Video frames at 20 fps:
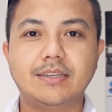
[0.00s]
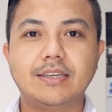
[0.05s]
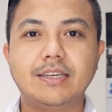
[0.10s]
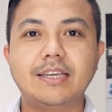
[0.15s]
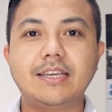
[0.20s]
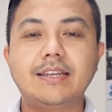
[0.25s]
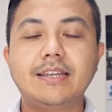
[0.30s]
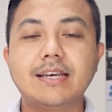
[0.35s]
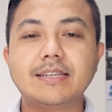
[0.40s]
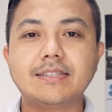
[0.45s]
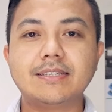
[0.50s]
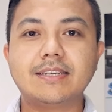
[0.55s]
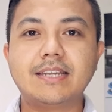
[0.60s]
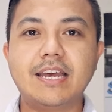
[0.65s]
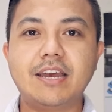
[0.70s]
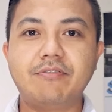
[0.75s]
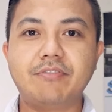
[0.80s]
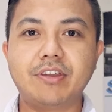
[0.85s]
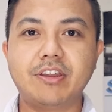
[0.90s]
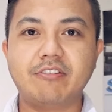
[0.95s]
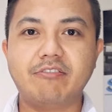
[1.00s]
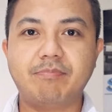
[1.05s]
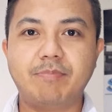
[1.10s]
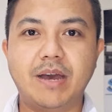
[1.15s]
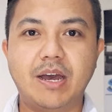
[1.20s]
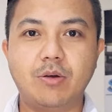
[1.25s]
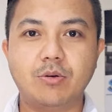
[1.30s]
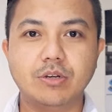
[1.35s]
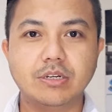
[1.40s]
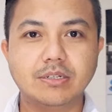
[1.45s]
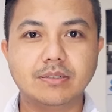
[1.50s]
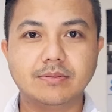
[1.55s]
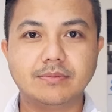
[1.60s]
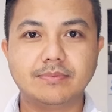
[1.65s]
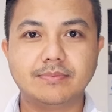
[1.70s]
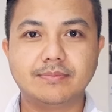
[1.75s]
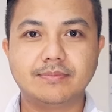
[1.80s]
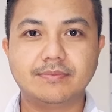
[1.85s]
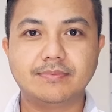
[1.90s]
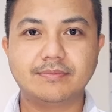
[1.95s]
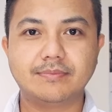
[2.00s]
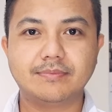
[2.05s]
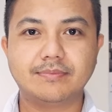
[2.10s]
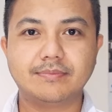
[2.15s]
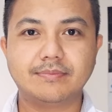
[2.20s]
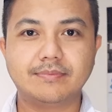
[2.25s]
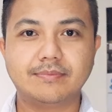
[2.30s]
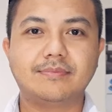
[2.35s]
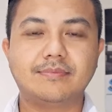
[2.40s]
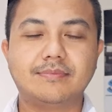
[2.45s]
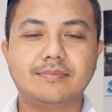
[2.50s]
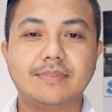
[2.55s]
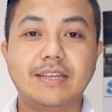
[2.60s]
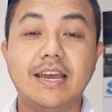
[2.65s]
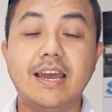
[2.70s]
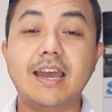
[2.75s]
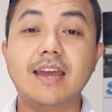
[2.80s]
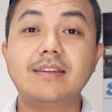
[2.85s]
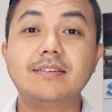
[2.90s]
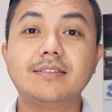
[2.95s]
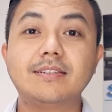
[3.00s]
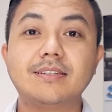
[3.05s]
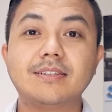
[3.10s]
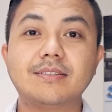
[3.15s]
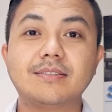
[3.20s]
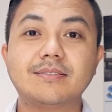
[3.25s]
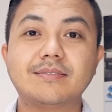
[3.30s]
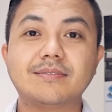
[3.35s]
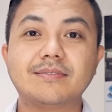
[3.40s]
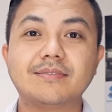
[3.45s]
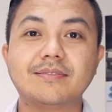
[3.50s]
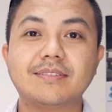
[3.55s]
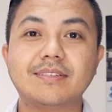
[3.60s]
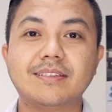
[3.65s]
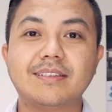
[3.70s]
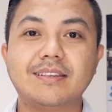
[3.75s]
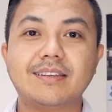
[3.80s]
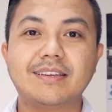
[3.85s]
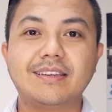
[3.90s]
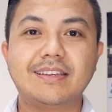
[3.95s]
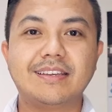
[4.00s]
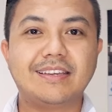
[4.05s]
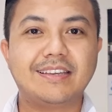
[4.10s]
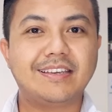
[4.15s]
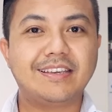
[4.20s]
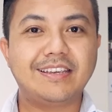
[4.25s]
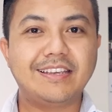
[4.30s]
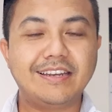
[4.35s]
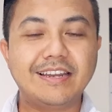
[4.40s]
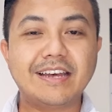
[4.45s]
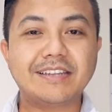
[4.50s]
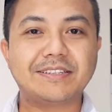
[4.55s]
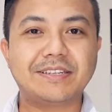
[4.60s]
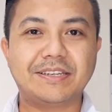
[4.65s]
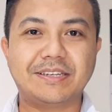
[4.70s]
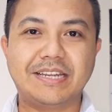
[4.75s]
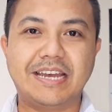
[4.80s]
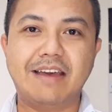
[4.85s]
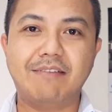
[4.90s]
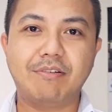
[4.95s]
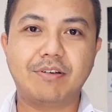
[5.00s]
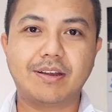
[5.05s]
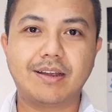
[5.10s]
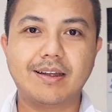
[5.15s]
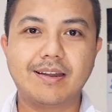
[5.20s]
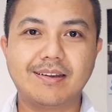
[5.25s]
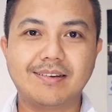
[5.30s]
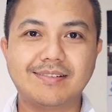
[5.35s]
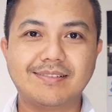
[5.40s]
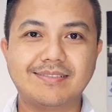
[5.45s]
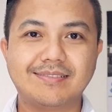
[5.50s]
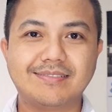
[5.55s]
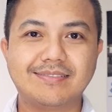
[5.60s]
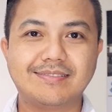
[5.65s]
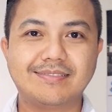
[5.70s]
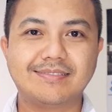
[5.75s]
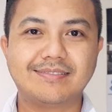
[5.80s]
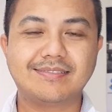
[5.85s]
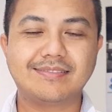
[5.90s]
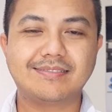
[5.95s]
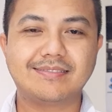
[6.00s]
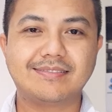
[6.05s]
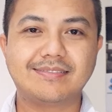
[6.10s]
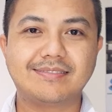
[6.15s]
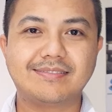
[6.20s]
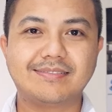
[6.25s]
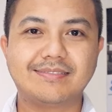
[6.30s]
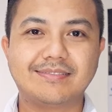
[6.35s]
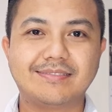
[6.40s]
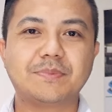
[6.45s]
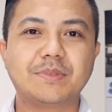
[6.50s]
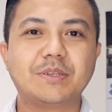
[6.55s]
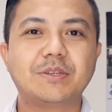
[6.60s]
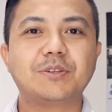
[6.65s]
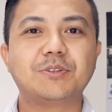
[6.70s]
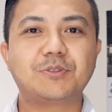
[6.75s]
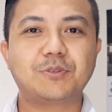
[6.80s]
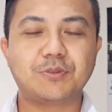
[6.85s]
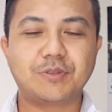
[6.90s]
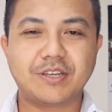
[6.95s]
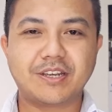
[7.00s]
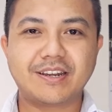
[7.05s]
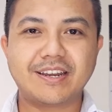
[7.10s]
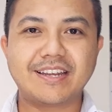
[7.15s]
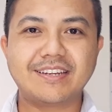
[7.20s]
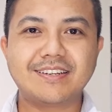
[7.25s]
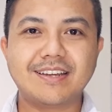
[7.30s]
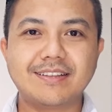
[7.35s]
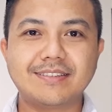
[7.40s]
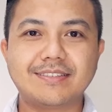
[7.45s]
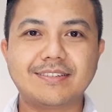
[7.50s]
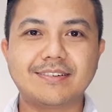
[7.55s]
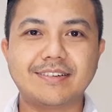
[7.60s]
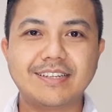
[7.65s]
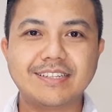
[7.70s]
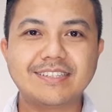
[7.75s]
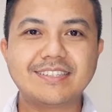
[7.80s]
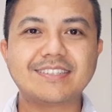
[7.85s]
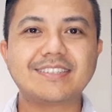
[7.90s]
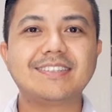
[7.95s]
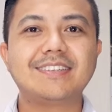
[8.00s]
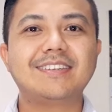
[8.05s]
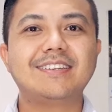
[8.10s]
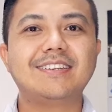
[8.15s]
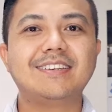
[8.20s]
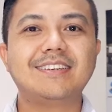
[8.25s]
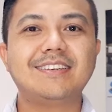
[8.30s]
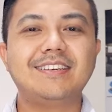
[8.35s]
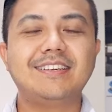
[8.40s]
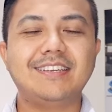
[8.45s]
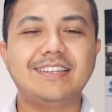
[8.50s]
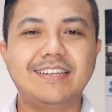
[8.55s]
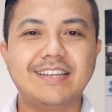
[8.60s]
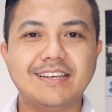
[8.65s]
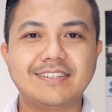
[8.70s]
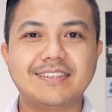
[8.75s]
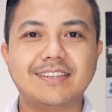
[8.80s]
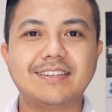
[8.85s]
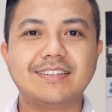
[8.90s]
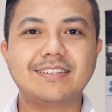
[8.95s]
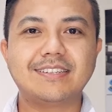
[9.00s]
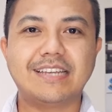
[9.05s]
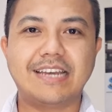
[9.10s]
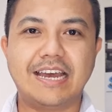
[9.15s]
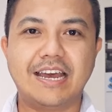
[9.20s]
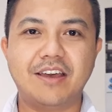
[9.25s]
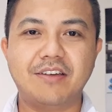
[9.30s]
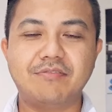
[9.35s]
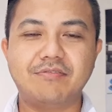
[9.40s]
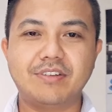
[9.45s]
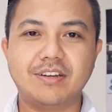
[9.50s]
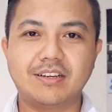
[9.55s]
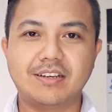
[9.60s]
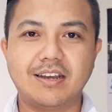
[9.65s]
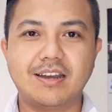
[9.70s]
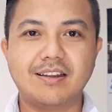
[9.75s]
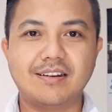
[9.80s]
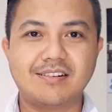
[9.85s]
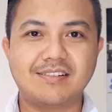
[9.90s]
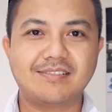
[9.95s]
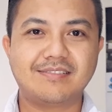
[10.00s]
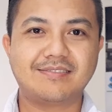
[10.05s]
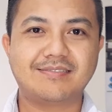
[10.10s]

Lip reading: It doesn't have enough power. And he doesn't have a car. So the correct answer is he doesn't have a car.